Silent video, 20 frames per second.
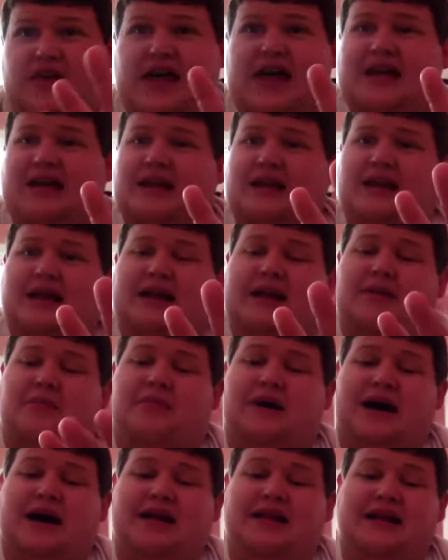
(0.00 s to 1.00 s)
that
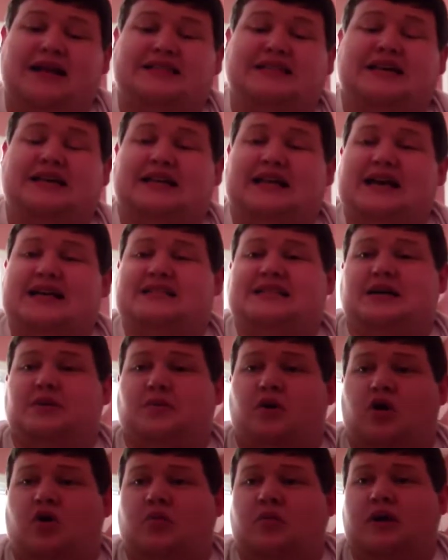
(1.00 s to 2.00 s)
combined, that's a classic
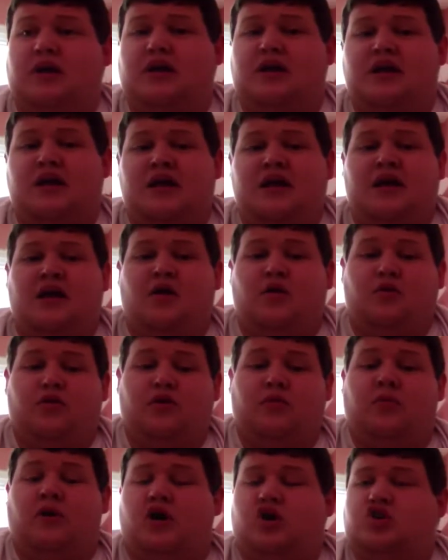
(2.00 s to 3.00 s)
moment.
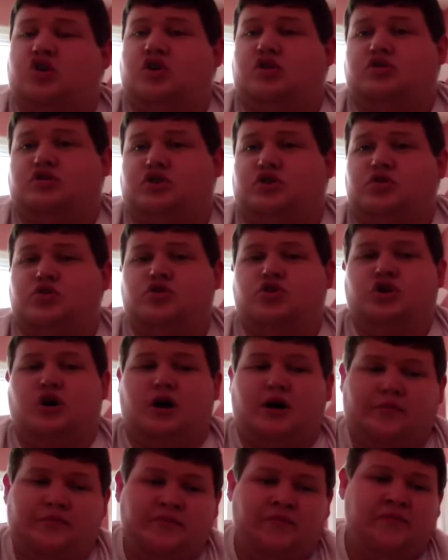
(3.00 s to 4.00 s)
The Montreal
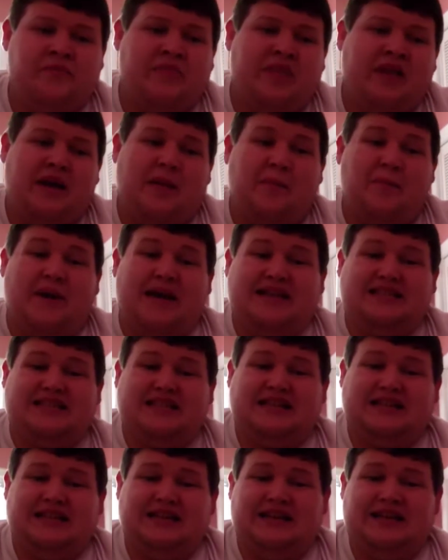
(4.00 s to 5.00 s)
Screwjob.
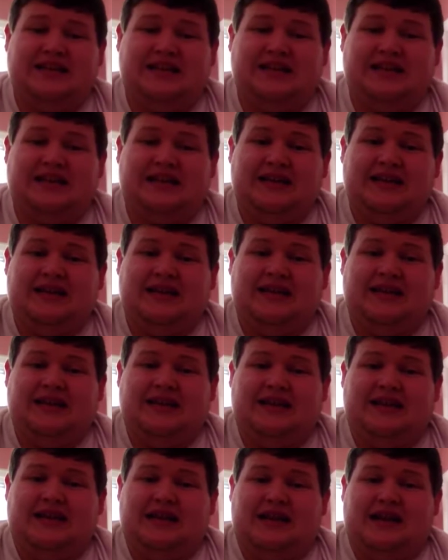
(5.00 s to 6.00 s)
Basically,
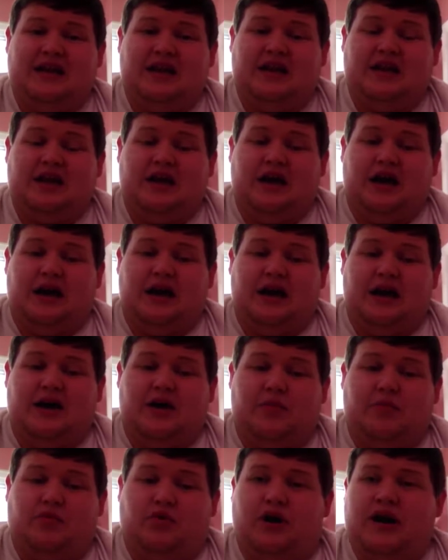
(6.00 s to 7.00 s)

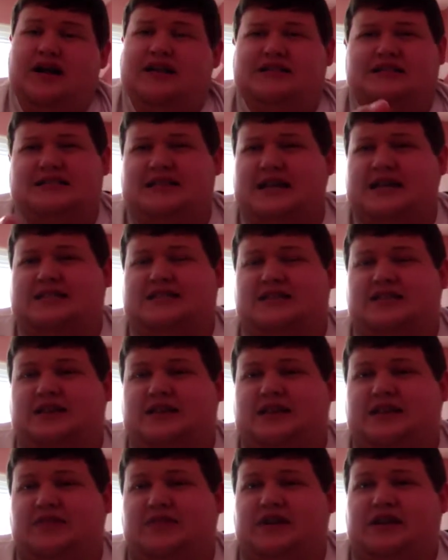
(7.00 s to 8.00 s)
Brett states in the
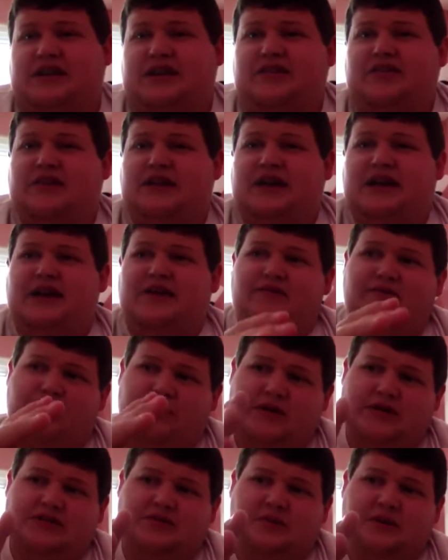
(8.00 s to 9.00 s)
DVD that
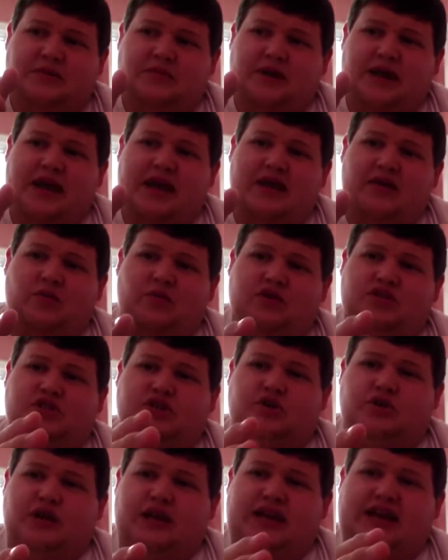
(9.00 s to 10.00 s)
Vince McMahon
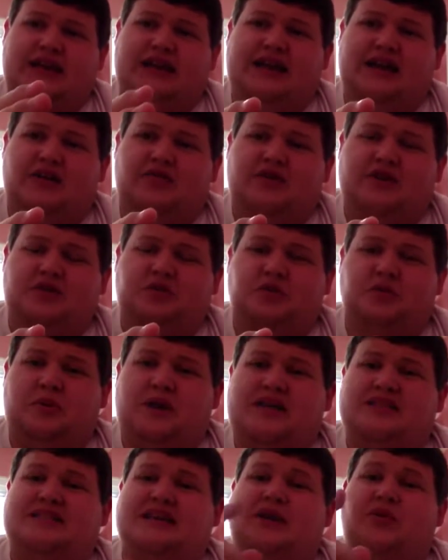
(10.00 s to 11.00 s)
he could hear Vince
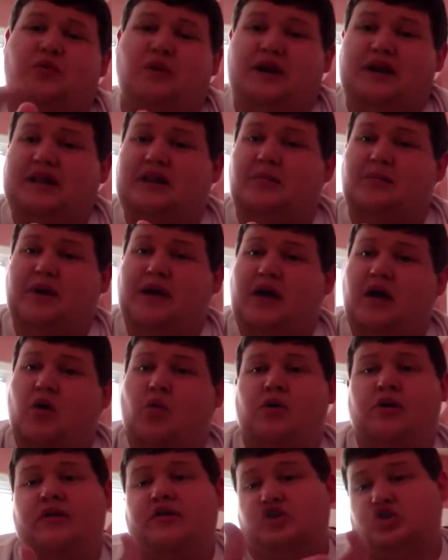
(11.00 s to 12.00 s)
McMahon saying "ring the bell"
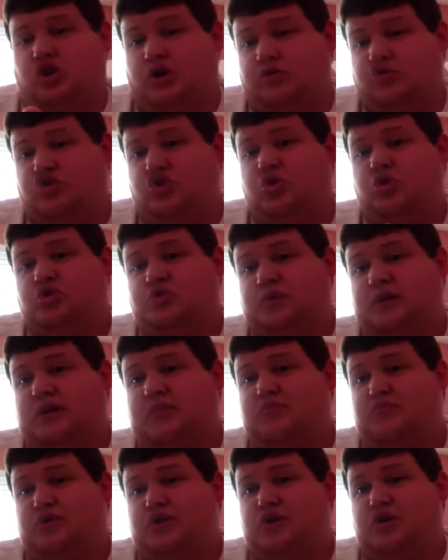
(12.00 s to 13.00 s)
when the sharpshooter was
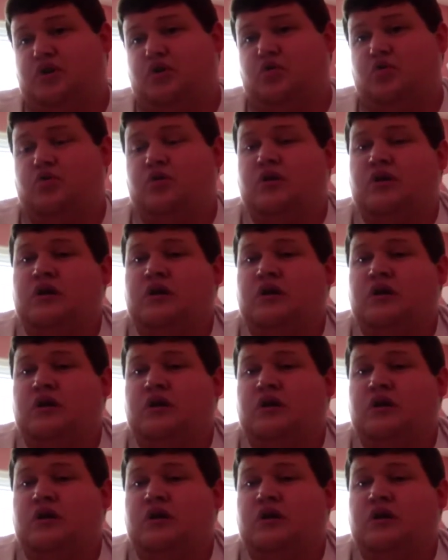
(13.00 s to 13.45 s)
being put on